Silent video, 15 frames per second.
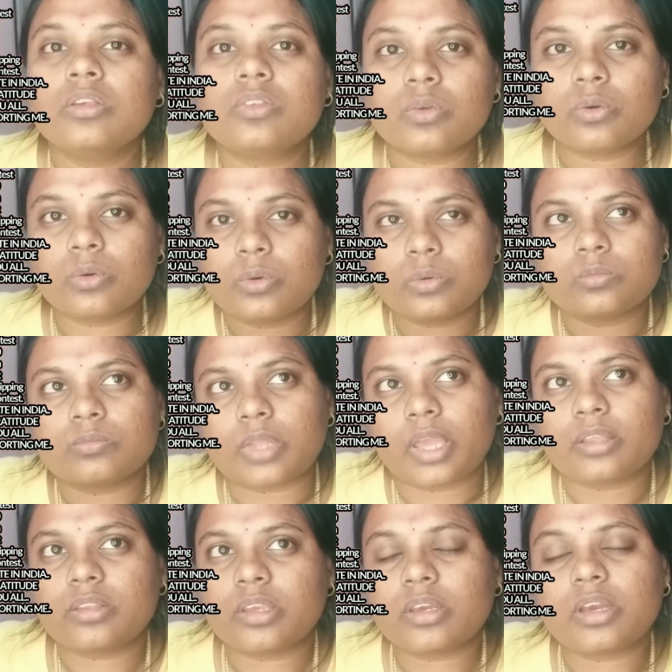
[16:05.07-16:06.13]
So
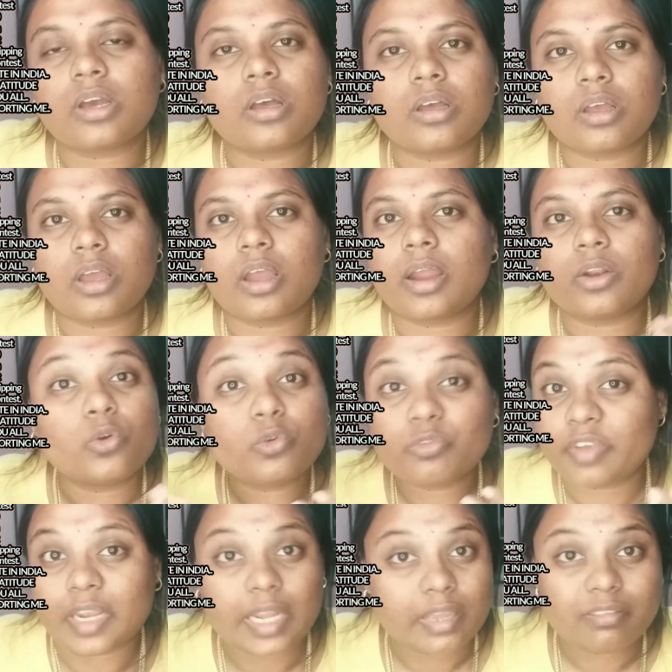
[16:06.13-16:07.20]
I think, I don't
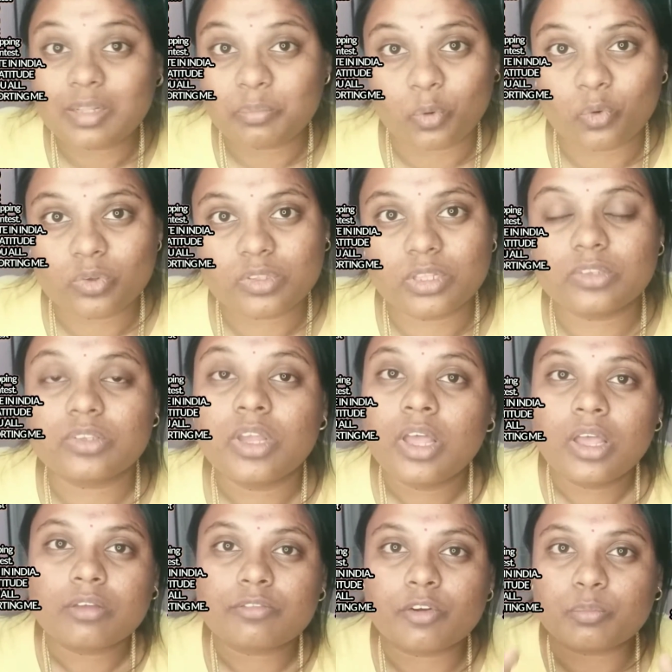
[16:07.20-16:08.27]
know when I will post this.
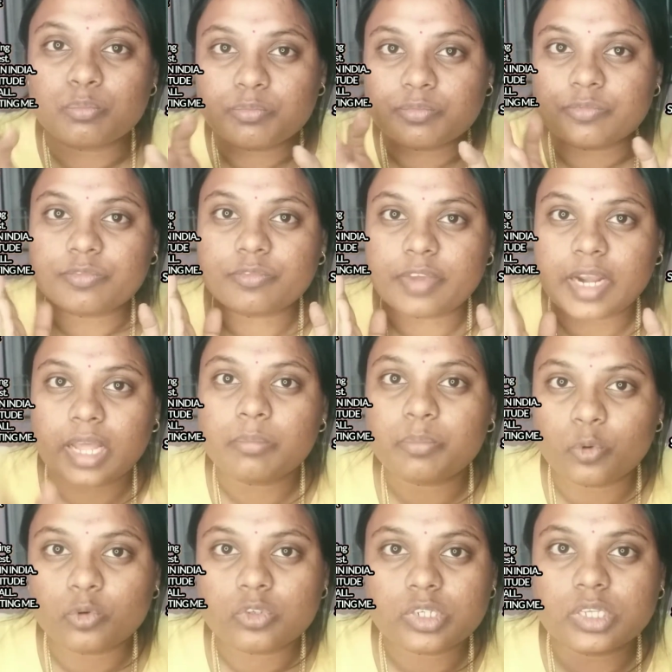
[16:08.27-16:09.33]
When I'm
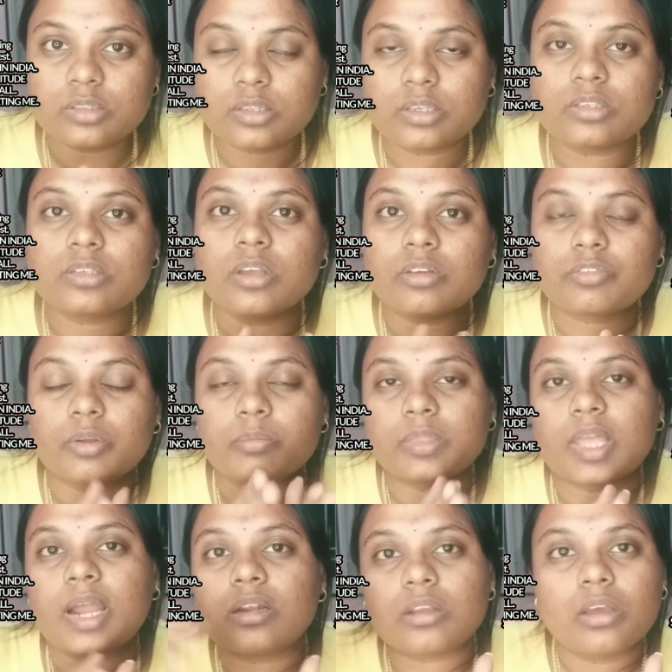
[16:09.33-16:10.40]
posting this,
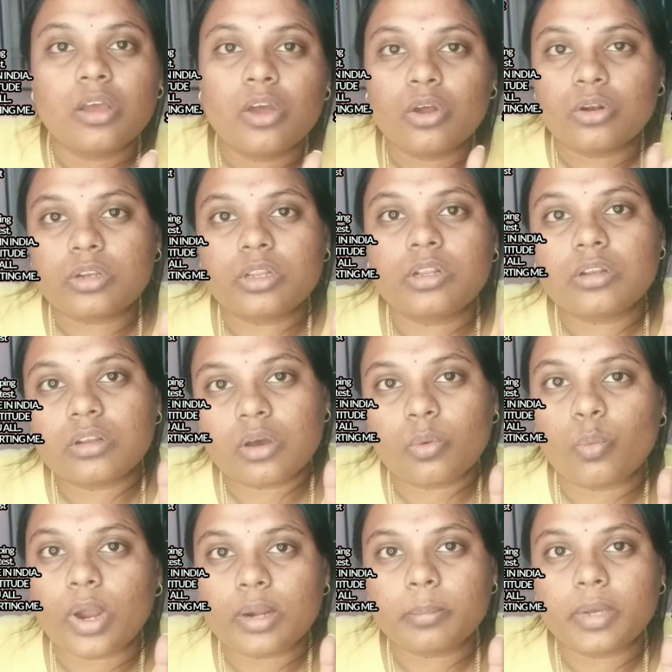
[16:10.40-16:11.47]
from that till
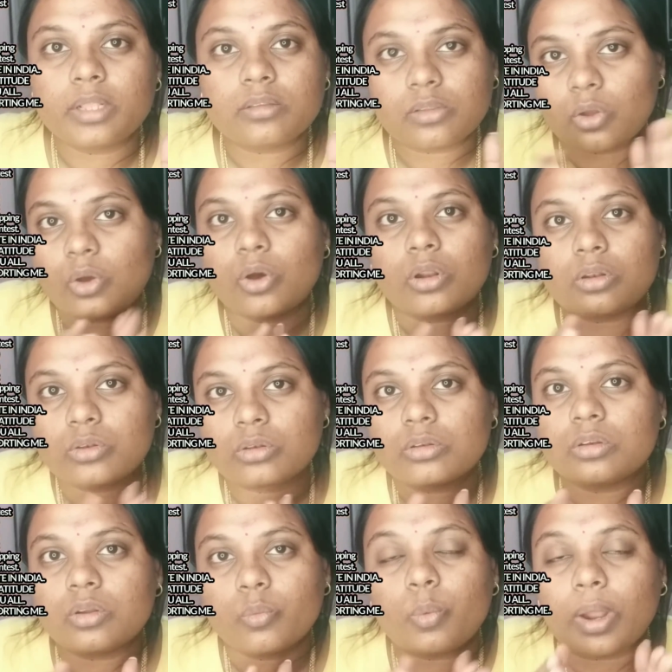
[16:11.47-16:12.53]
1 month or
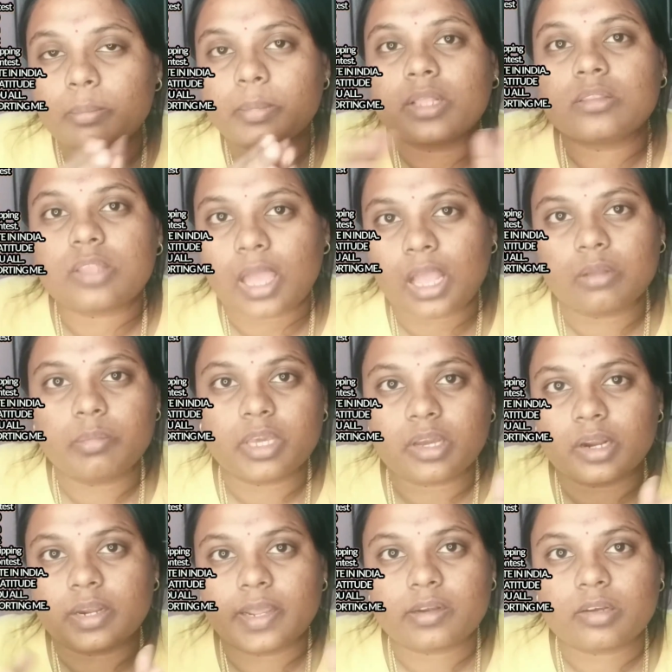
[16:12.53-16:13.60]
1 month I'll be
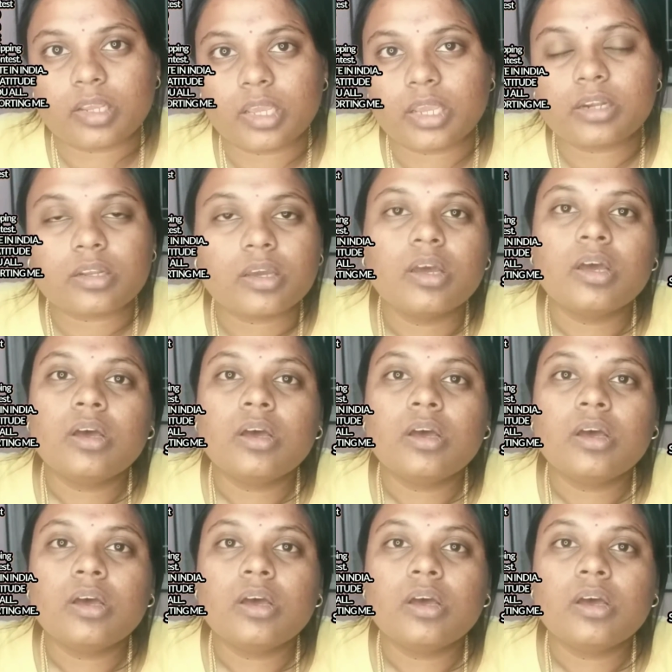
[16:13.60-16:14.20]
conducting it.